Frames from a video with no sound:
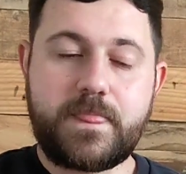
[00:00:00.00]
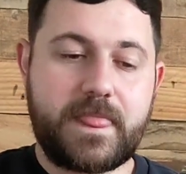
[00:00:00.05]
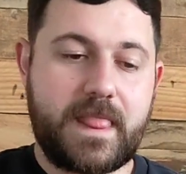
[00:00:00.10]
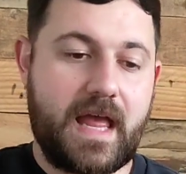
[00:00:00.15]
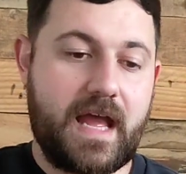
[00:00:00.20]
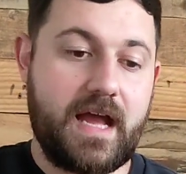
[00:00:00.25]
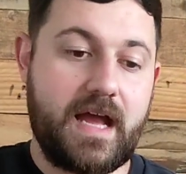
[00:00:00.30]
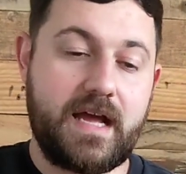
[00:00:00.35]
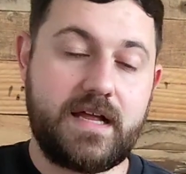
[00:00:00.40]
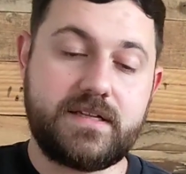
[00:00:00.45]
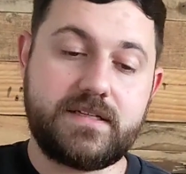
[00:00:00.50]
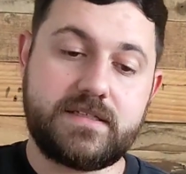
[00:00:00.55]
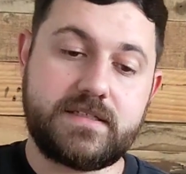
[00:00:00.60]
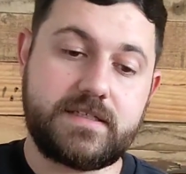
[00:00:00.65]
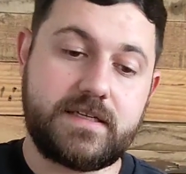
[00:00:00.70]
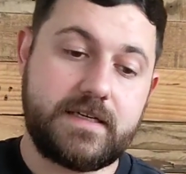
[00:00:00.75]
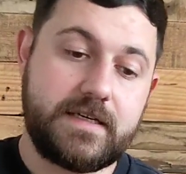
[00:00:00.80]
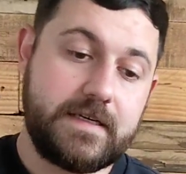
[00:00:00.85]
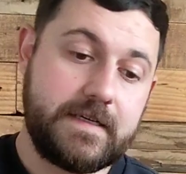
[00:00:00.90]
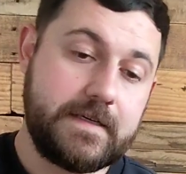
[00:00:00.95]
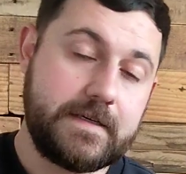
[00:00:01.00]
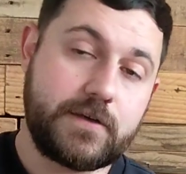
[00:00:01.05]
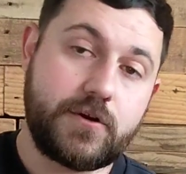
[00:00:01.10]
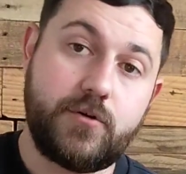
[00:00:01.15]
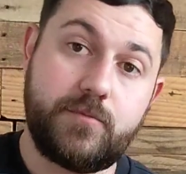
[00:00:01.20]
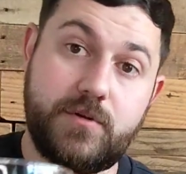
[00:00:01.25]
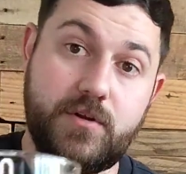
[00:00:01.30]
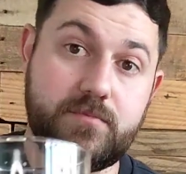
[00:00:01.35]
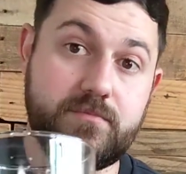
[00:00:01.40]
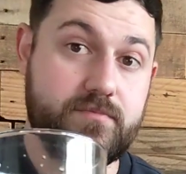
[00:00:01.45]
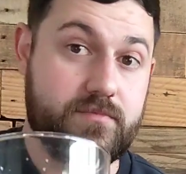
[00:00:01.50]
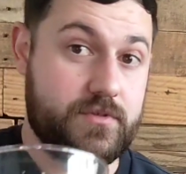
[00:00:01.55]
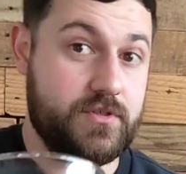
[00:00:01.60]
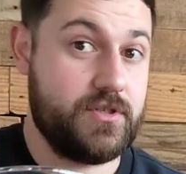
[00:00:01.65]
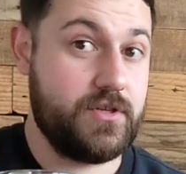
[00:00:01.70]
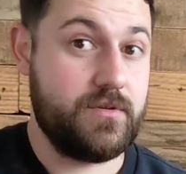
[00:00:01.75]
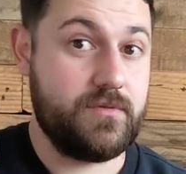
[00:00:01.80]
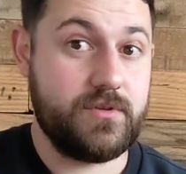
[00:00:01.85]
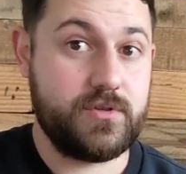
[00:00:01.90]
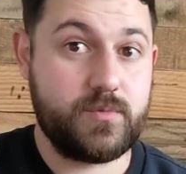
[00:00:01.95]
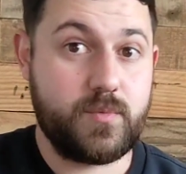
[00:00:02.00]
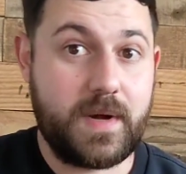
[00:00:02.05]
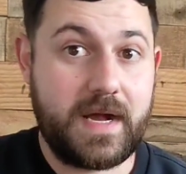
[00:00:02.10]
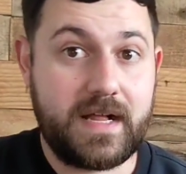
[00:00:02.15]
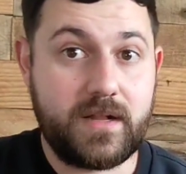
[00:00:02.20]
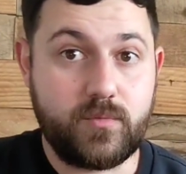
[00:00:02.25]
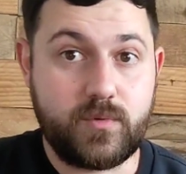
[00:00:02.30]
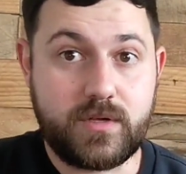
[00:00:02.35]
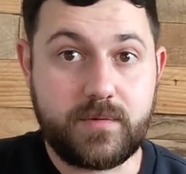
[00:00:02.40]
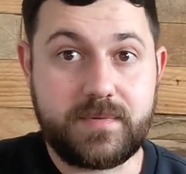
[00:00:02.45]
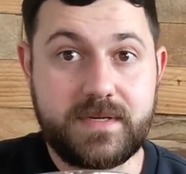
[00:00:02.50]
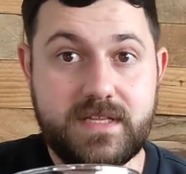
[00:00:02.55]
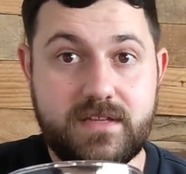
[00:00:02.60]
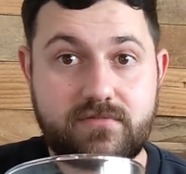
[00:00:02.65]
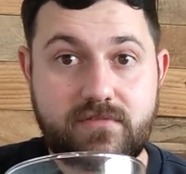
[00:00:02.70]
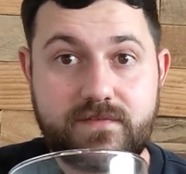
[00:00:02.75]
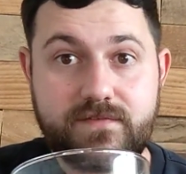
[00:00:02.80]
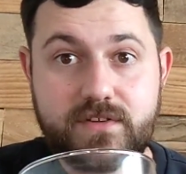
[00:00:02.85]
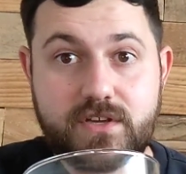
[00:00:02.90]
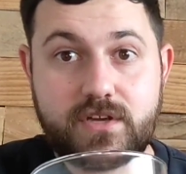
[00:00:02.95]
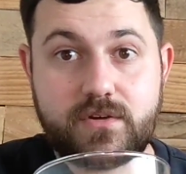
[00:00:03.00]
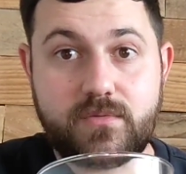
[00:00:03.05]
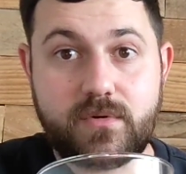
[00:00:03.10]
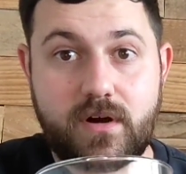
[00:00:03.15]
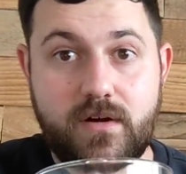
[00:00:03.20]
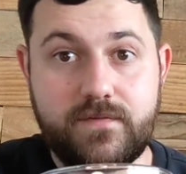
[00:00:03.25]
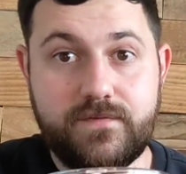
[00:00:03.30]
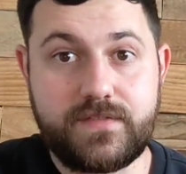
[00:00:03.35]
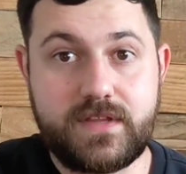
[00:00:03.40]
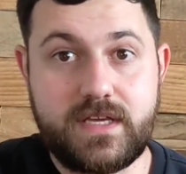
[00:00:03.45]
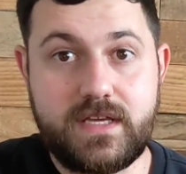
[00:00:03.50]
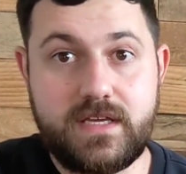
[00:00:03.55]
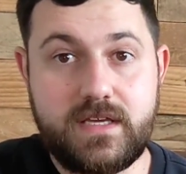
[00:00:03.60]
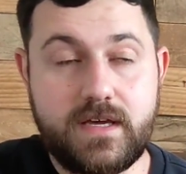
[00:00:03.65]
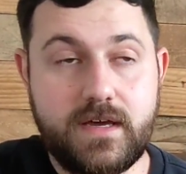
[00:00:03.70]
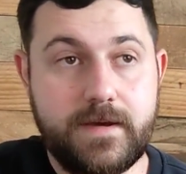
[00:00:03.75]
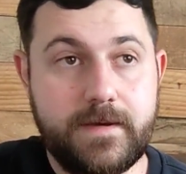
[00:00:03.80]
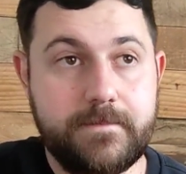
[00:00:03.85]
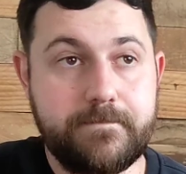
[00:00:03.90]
And coming up soon as well will be the review of the